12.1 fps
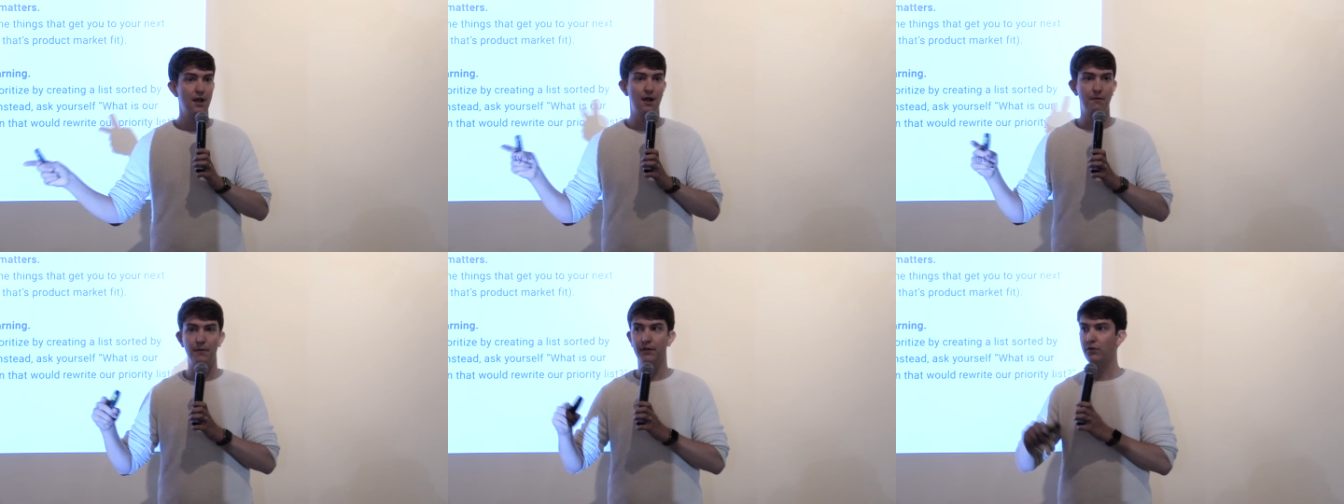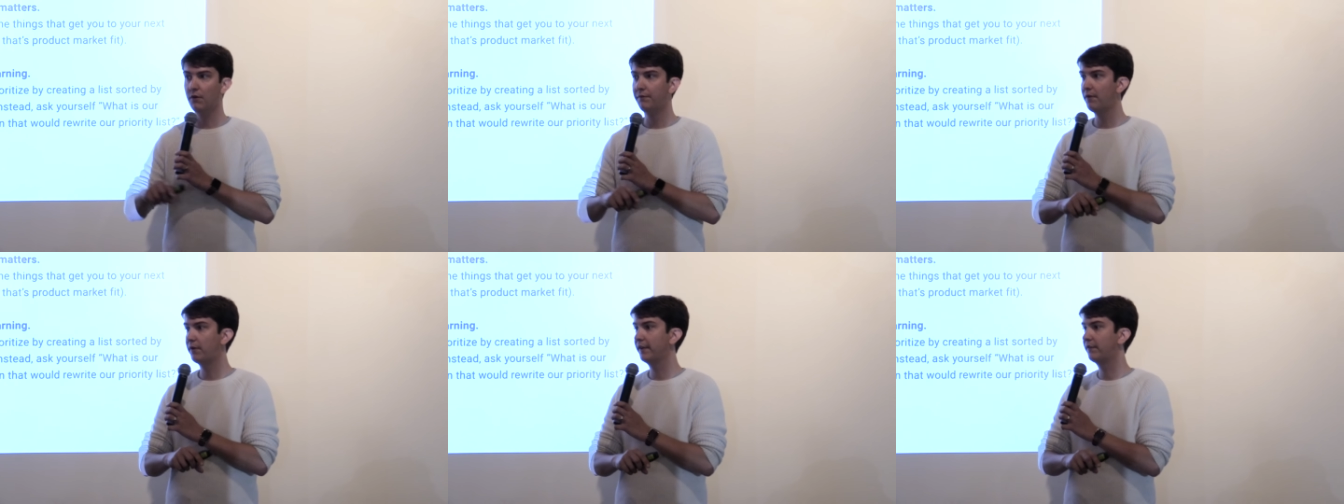Don't
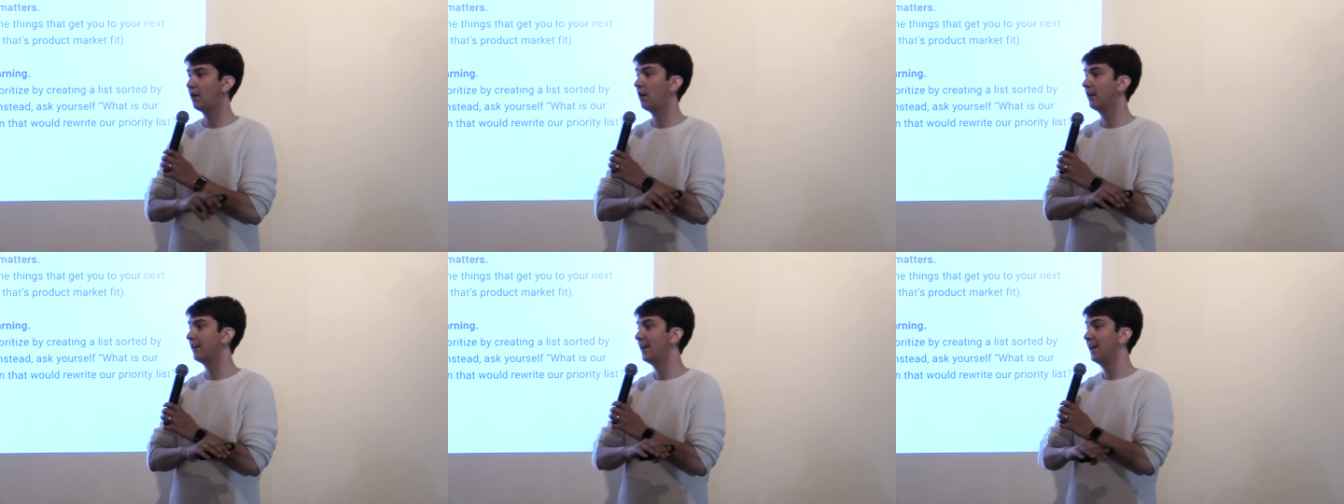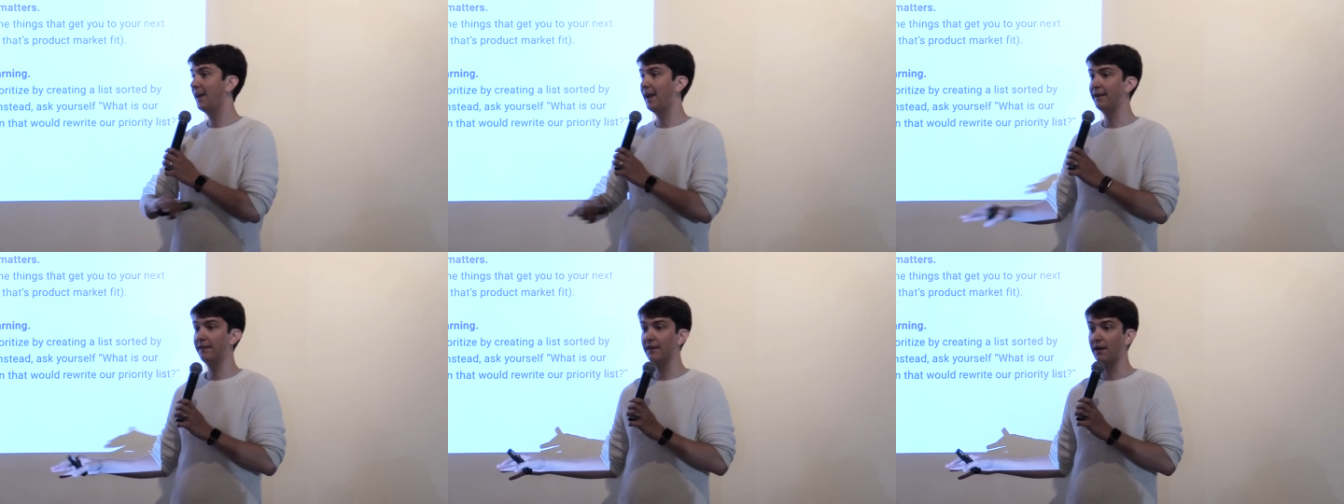focus on
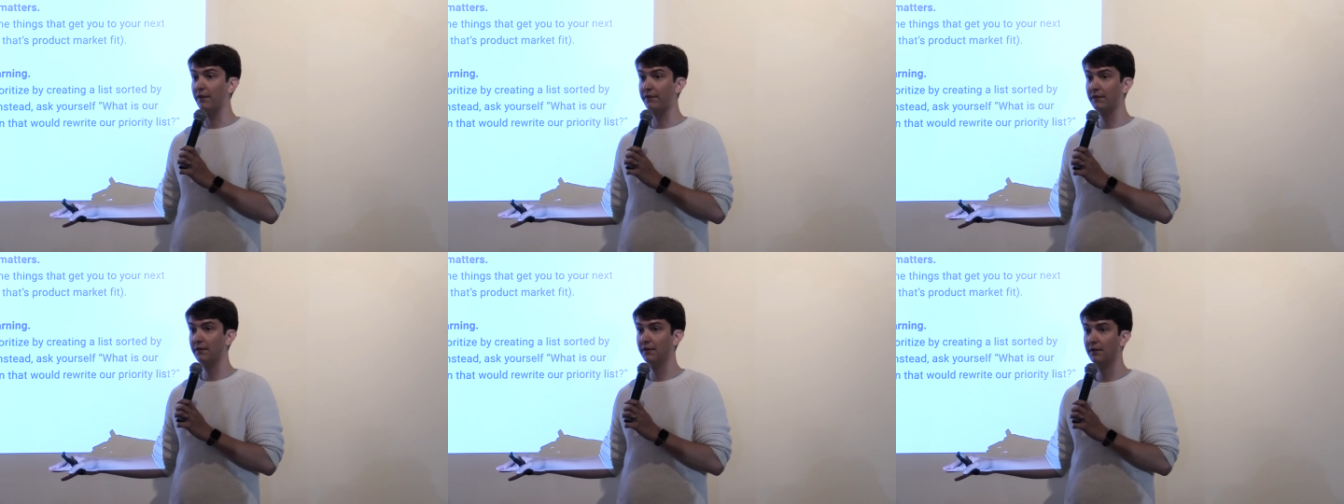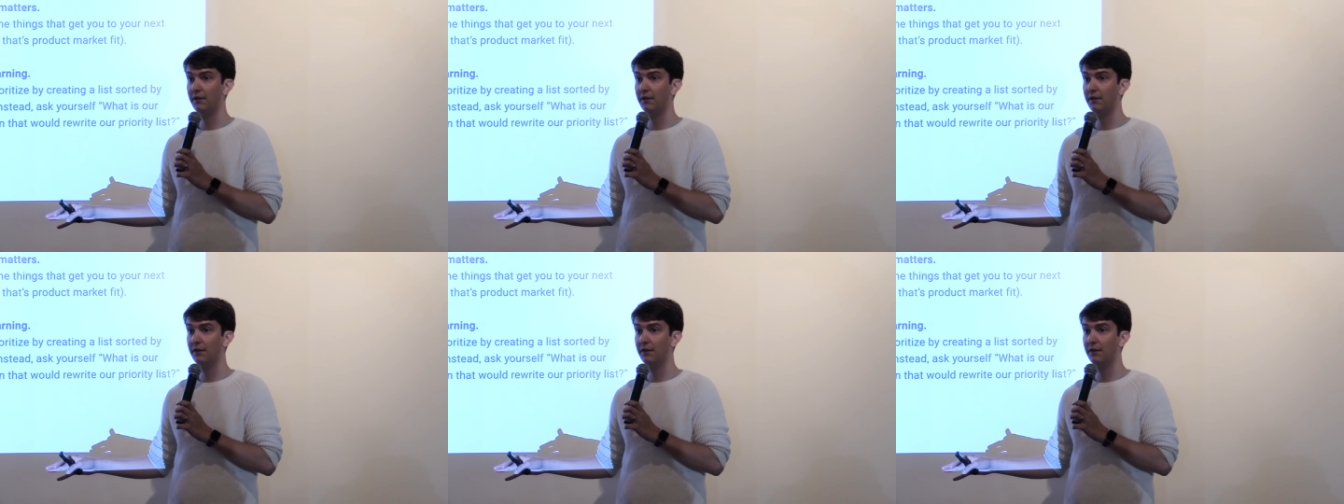anything else.